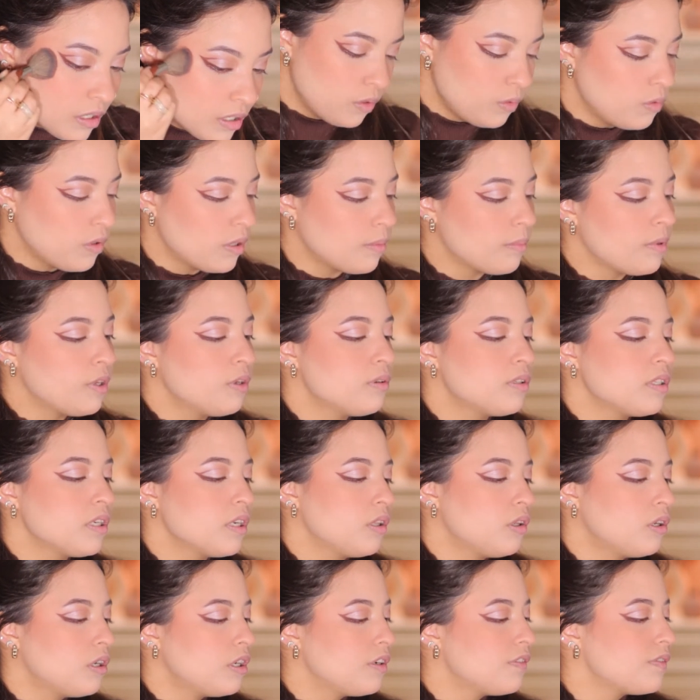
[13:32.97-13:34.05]
Oh, I'm using a
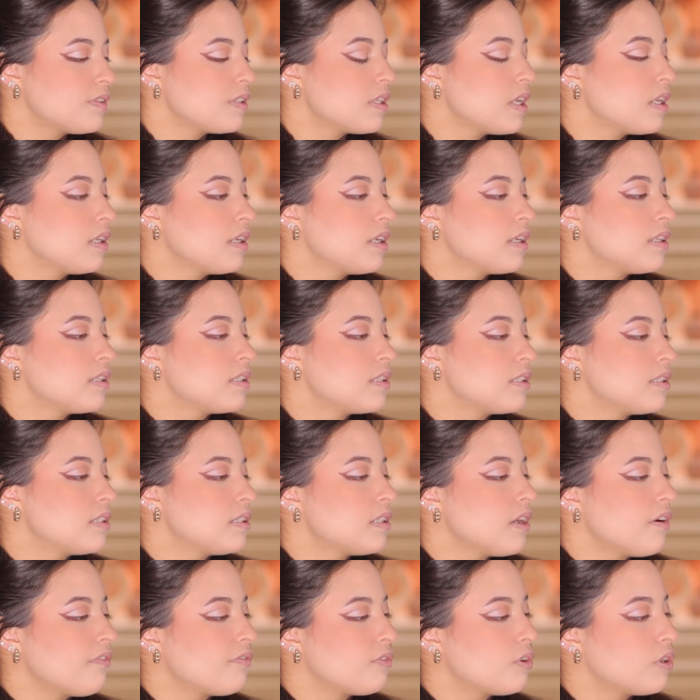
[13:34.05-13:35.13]
lot of sun-kissed
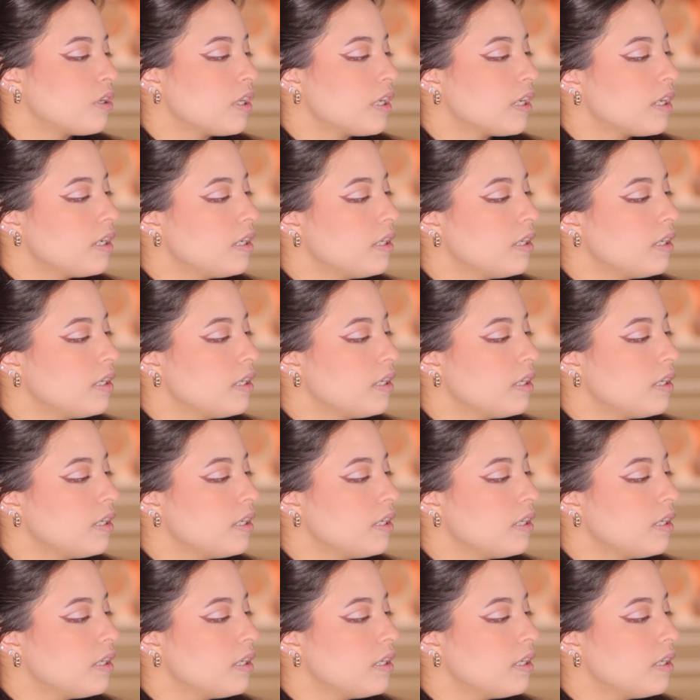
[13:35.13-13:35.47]
stuff today.